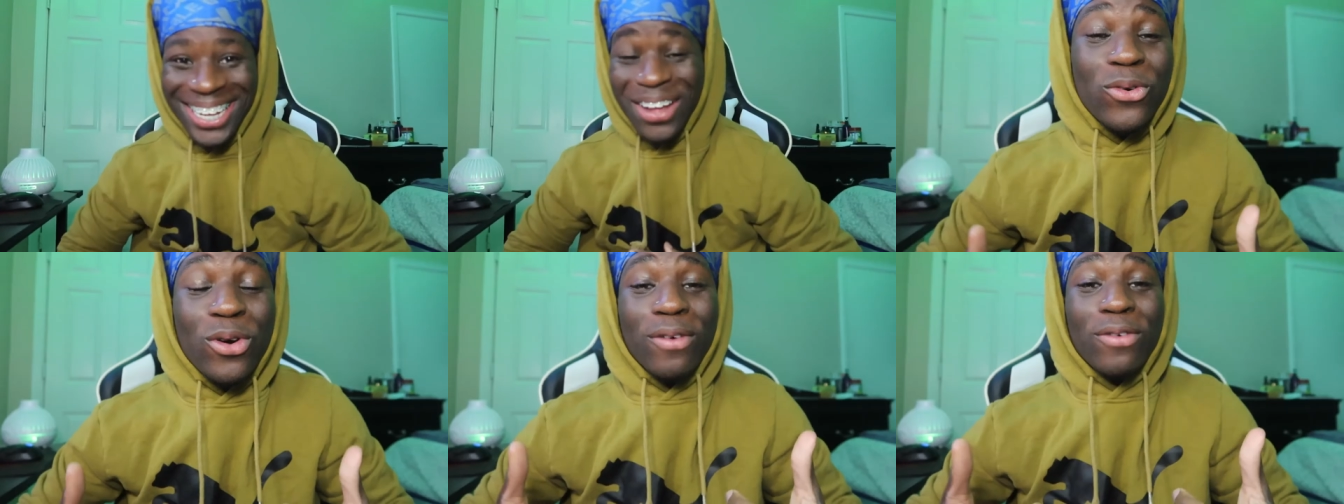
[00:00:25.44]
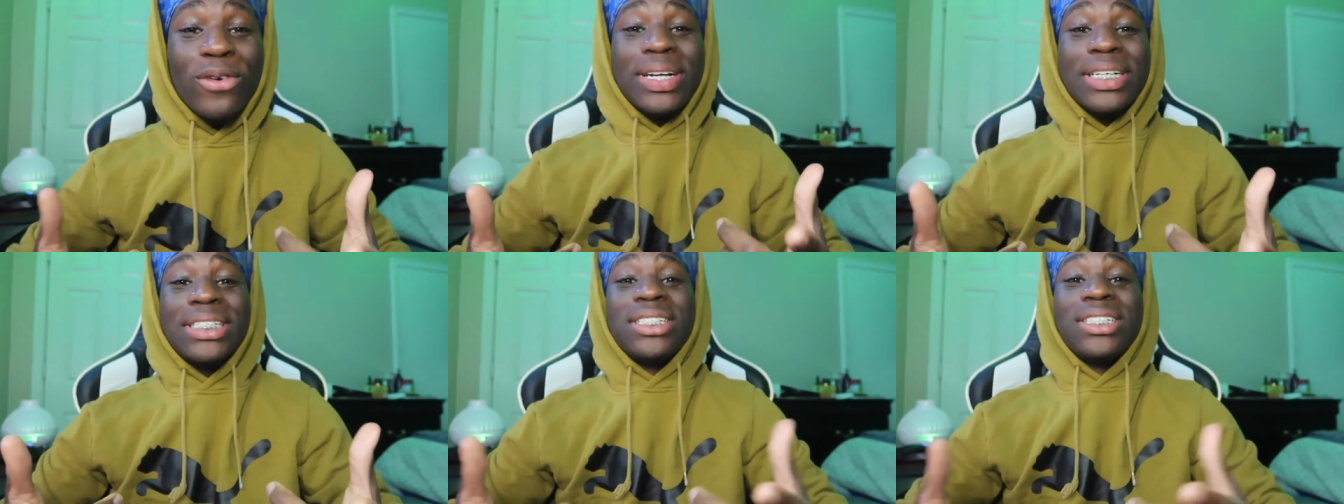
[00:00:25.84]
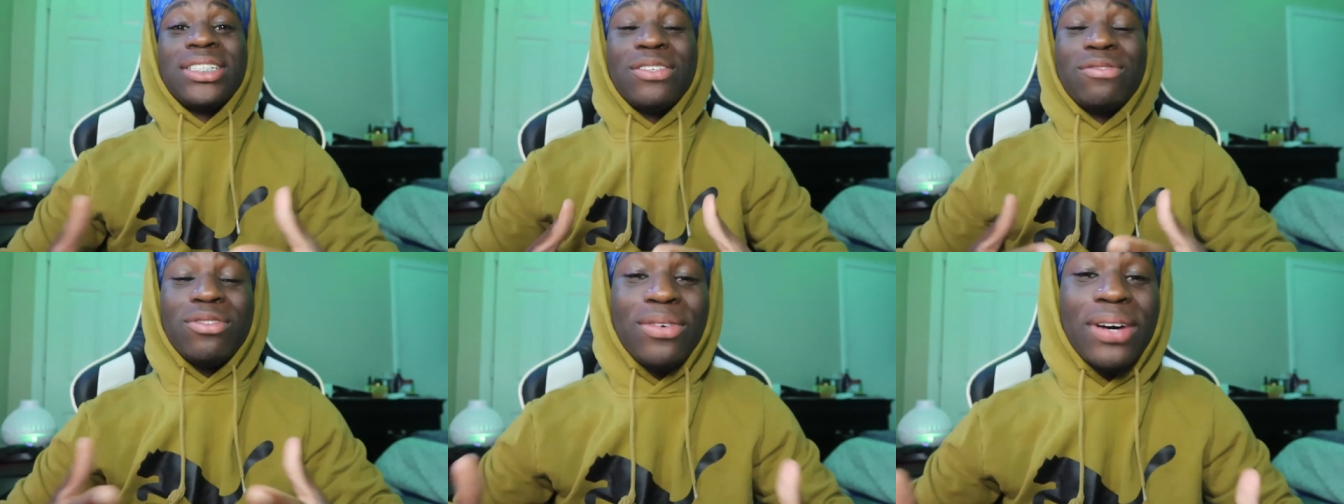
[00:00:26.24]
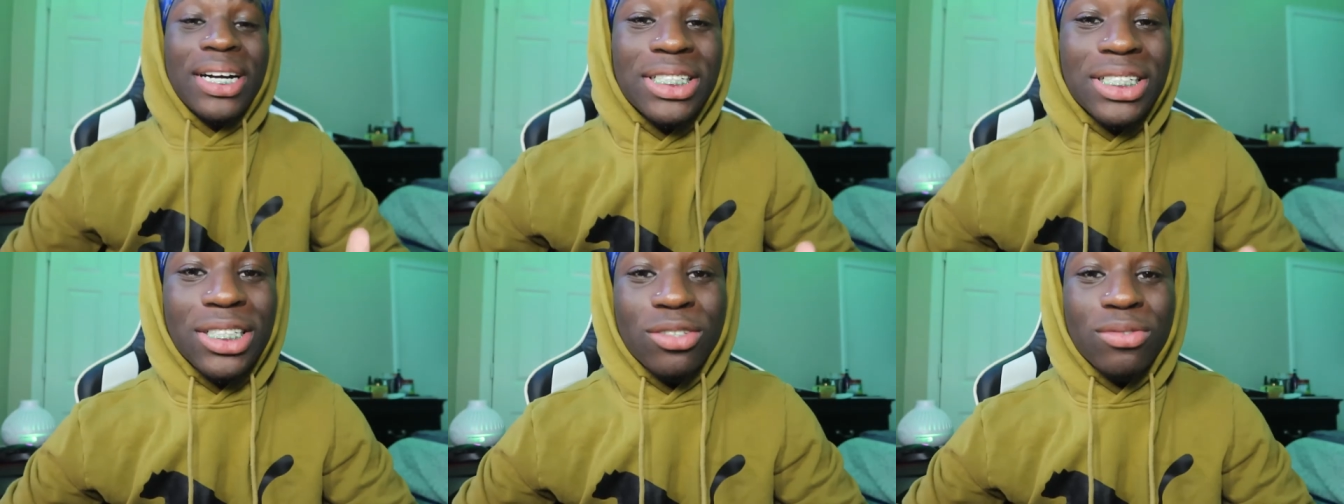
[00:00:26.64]
Whoever watching this, if you
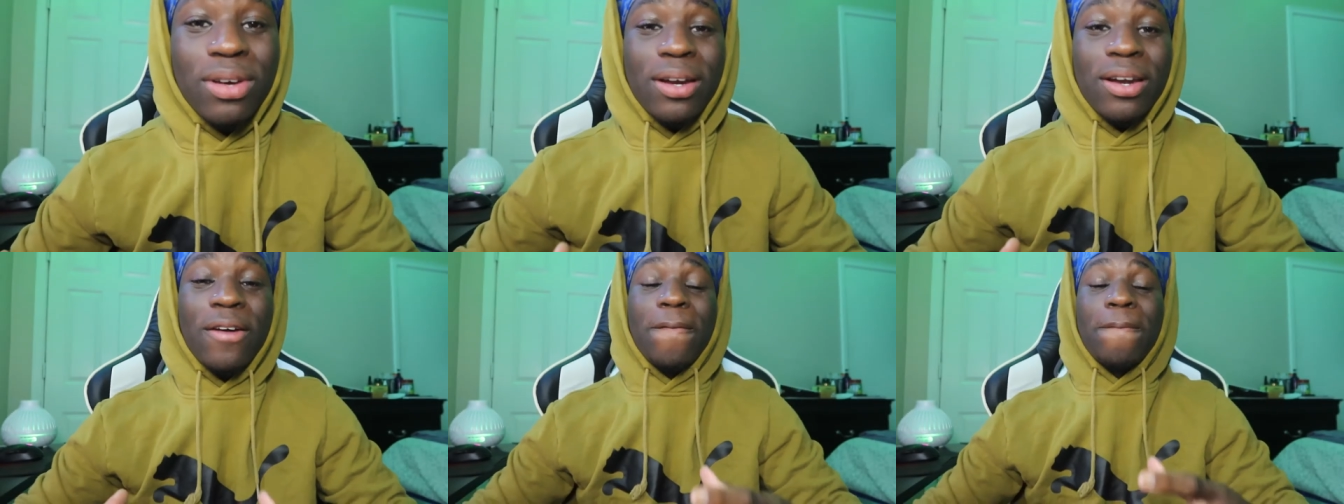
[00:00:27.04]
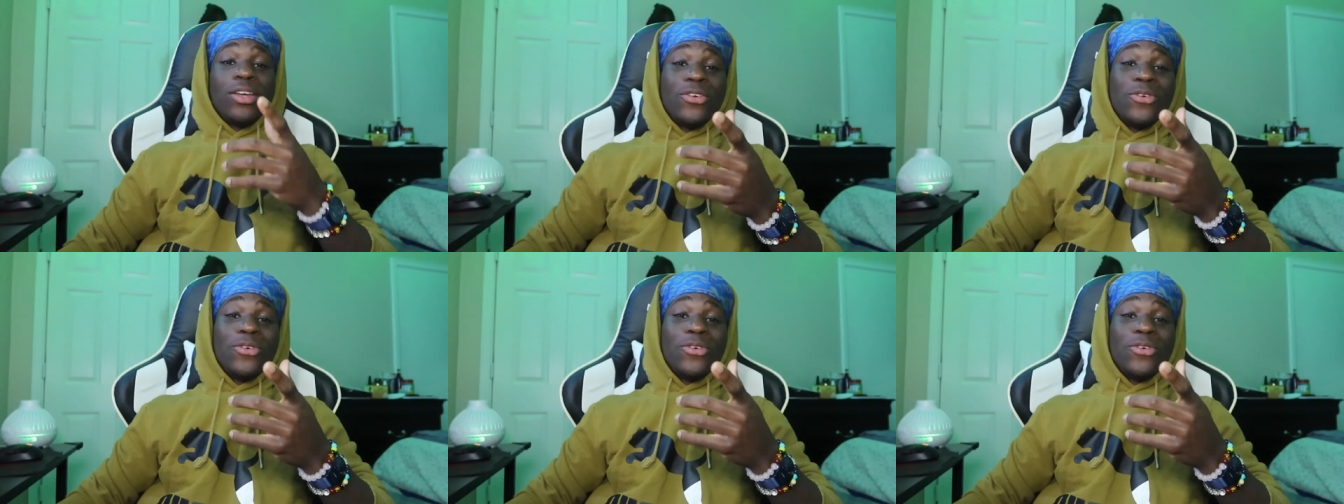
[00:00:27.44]
watching this right now,